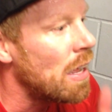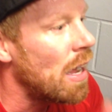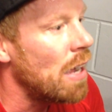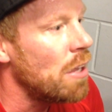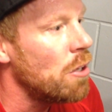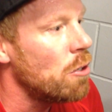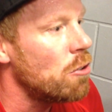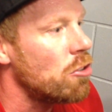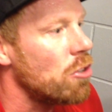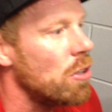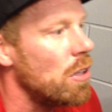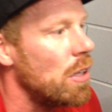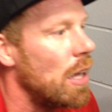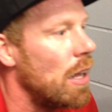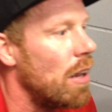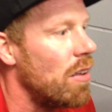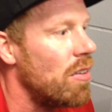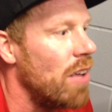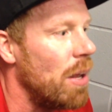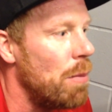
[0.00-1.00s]
I usually
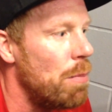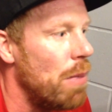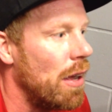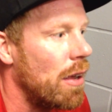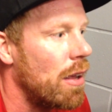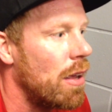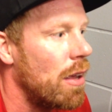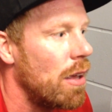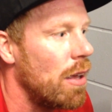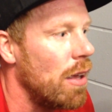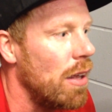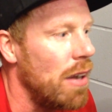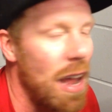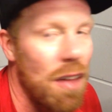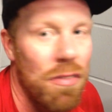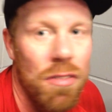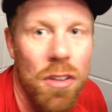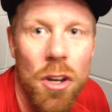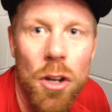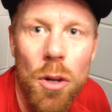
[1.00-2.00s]
get a setback in the
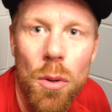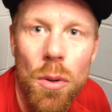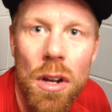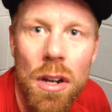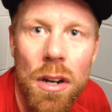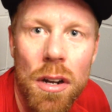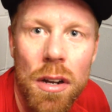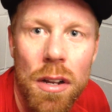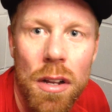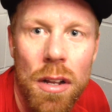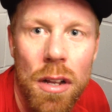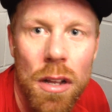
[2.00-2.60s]
afternoon and,